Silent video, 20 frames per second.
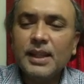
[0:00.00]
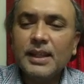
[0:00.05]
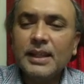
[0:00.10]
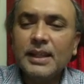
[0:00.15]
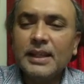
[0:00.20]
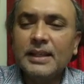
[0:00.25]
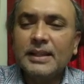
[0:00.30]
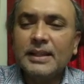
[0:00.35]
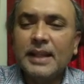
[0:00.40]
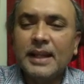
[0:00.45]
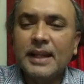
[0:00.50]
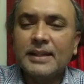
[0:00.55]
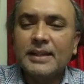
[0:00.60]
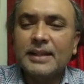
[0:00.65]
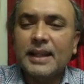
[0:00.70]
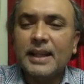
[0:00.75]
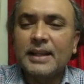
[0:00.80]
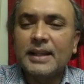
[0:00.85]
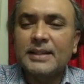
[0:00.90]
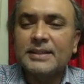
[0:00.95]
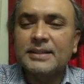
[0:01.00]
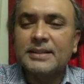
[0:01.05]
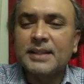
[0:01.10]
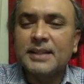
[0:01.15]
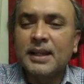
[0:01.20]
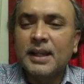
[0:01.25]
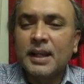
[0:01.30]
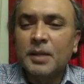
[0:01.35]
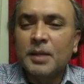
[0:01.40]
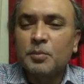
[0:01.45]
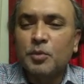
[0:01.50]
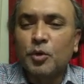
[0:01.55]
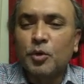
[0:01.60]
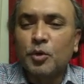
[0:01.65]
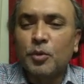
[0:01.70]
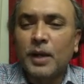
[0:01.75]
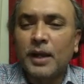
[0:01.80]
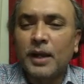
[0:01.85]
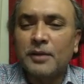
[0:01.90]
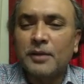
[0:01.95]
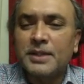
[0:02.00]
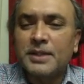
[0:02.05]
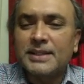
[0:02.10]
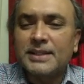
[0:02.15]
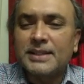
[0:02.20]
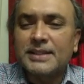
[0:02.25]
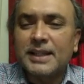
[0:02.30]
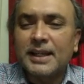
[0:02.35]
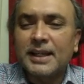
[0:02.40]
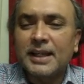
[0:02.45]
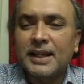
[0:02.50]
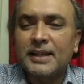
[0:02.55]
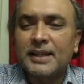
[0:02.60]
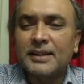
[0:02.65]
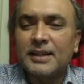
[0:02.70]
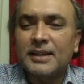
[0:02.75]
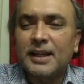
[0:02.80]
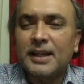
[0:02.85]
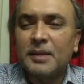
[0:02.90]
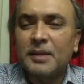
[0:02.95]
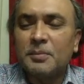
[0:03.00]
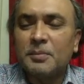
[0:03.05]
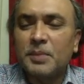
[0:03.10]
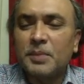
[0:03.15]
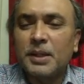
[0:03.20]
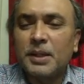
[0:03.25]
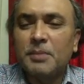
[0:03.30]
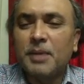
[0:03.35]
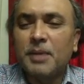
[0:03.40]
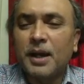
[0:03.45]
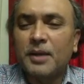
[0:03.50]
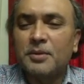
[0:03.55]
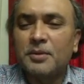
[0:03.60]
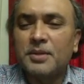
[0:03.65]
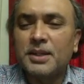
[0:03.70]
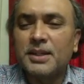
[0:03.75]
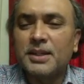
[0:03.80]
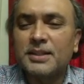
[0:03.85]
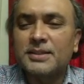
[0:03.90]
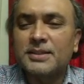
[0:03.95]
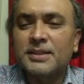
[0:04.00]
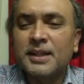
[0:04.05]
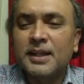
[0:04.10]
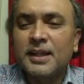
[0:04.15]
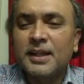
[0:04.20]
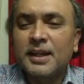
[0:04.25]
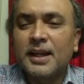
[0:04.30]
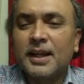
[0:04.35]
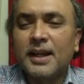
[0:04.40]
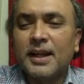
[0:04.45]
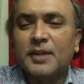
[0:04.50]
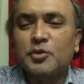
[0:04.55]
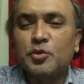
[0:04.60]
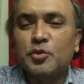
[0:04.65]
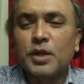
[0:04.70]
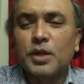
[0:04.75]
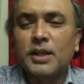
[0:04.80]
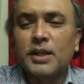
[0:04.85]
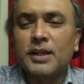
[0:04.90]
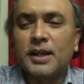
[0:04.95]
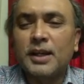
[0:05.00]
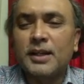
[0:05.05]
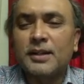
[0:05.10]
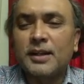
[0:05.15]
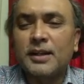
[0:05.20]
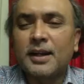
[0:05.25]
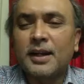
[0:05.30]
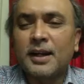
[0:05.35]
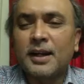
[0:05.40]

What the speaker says: In that case, probiotics and prebiotics together